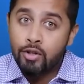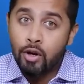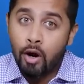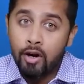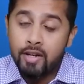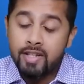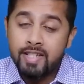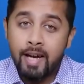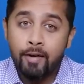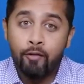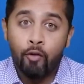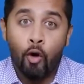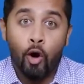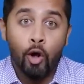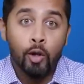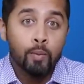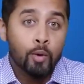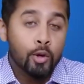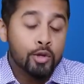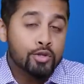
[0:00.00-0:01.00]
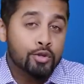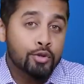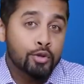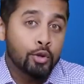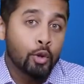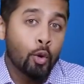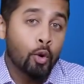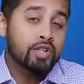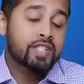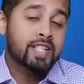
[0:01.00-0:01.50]
stocks have almost
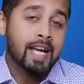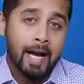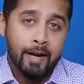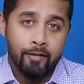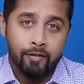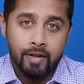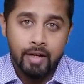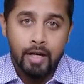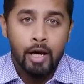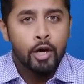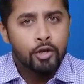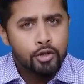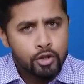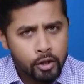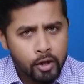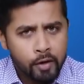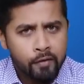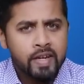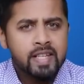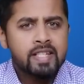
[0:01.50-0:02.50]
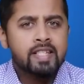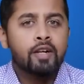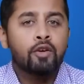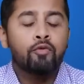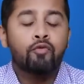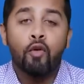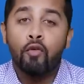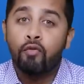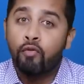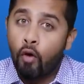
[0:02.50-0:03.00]
nosedived. So the
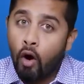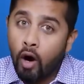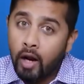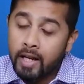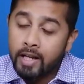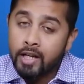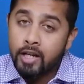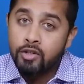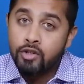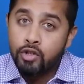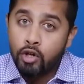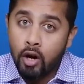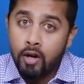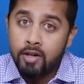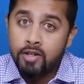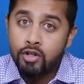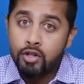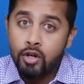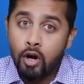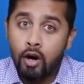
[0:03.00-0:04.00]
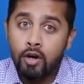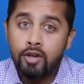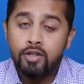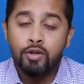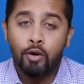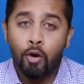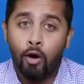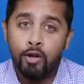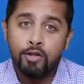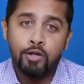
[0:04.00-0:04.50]
reason for fall in insurance
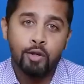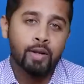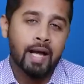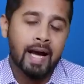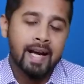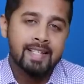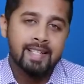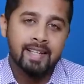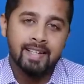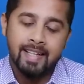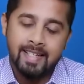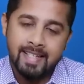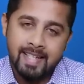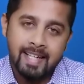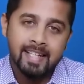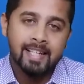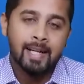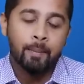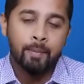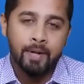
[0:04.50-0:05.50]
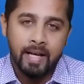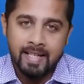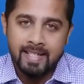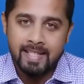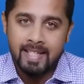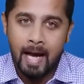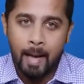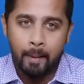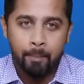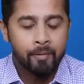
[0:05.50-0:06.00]
stocks also lies in this income
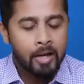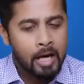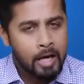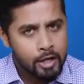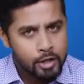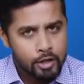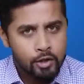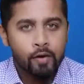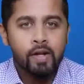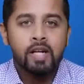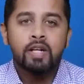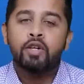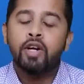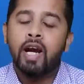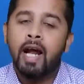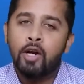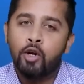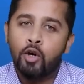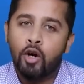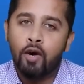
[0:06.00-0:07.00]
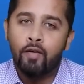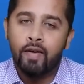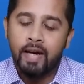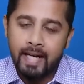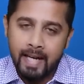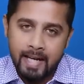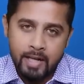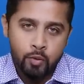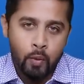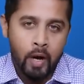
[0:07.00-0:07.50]
tax slab. So we'll try to cover
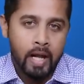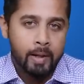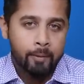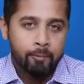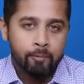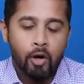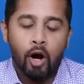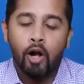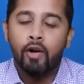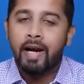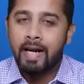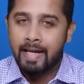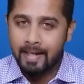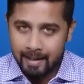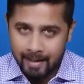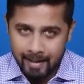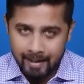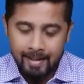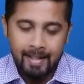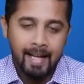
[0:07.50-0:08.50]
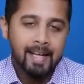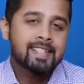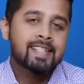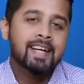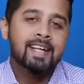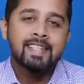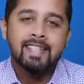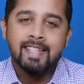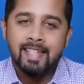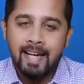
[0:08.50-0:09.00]
it as well. All right, let's get